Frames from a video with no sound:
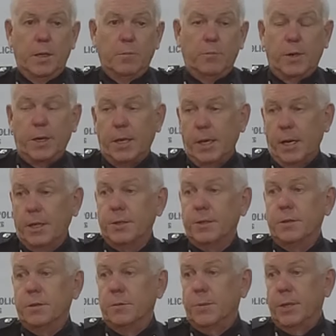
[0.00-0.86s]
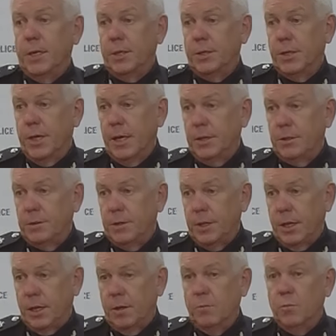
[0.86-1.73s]
Regulations are being changed
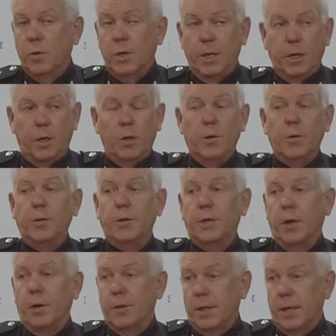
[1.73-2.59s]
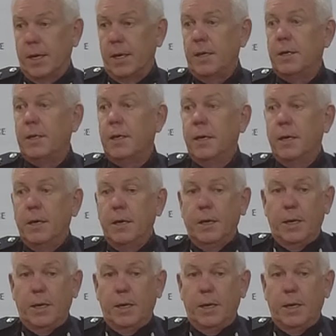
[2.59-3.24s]
that will include cocaine